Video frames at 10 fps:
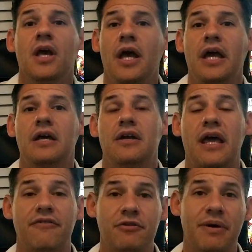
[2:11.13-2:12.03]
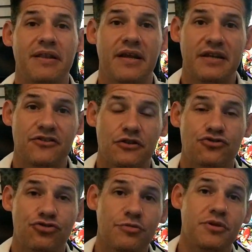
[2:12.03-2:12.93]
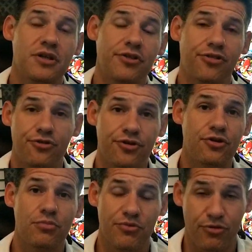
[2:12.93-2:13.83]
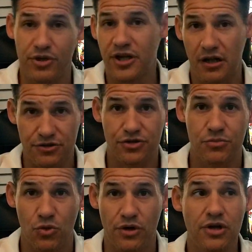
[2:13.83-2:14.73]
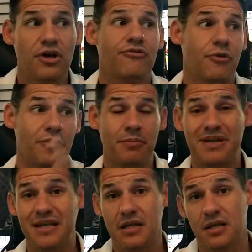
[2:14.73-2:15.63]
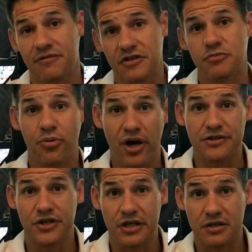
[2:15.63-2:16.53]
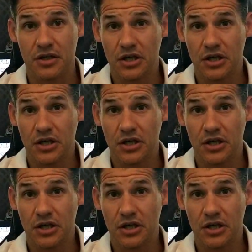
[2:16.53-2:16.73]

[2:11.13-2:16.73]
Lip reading: and everybody that has contributed $30 or more from the beginning of this project.